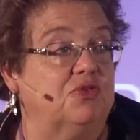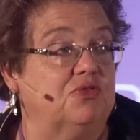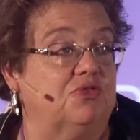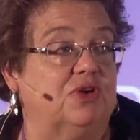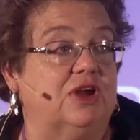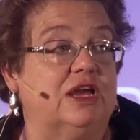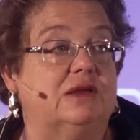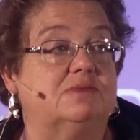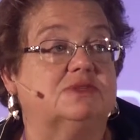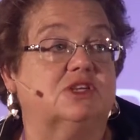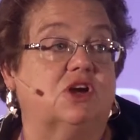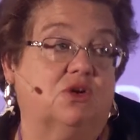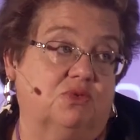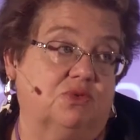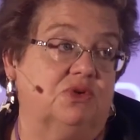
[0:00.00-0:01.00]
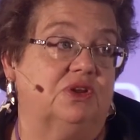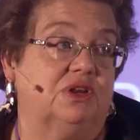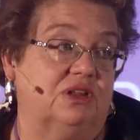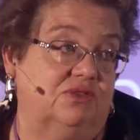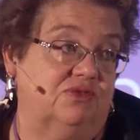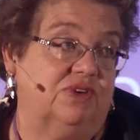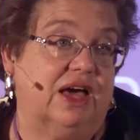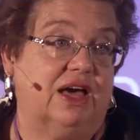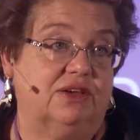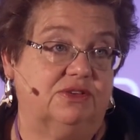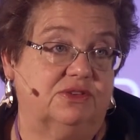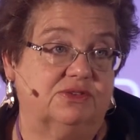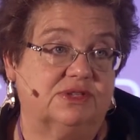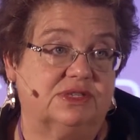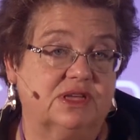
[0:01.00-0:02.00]
frames are rooted in
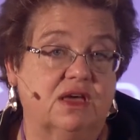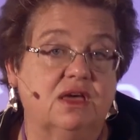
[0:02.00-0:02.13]
values.